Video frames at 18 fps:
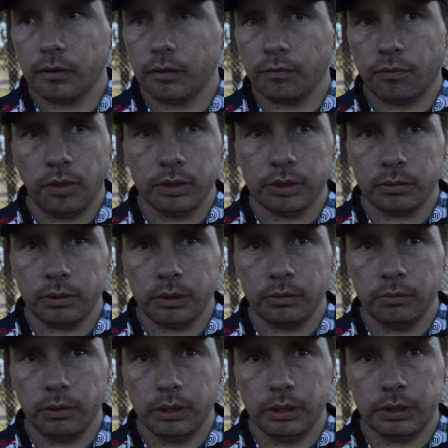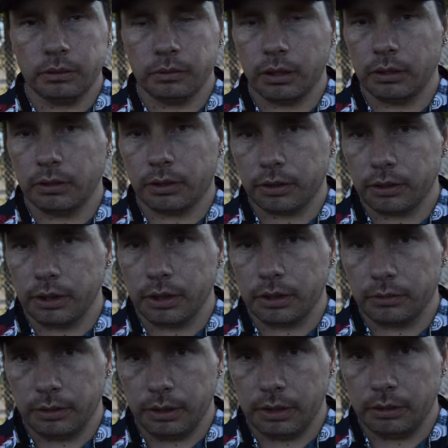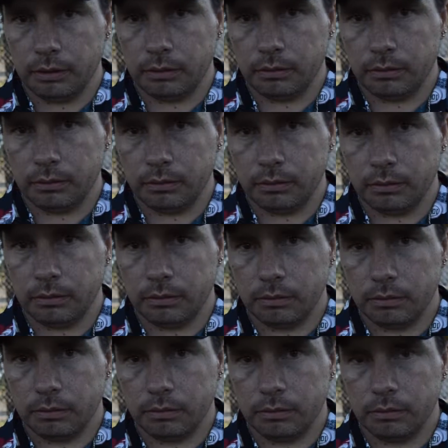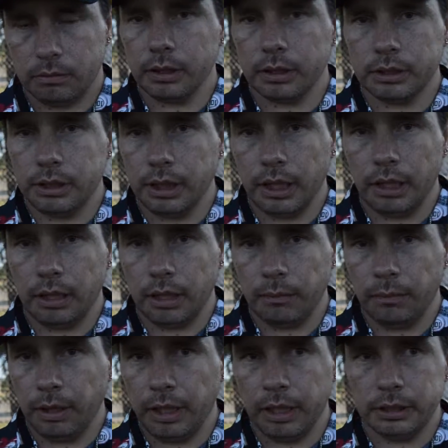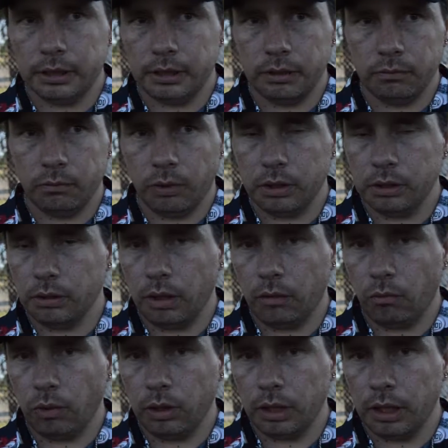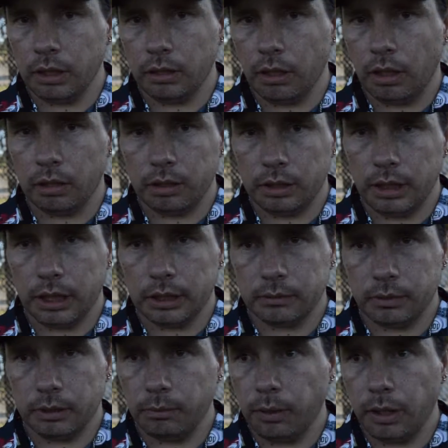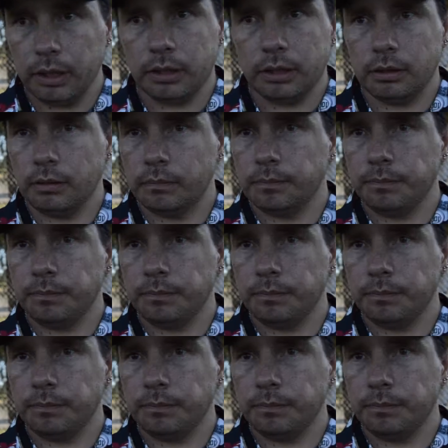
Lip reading: First one was around 33. I could say my age and what other heart attacks were, but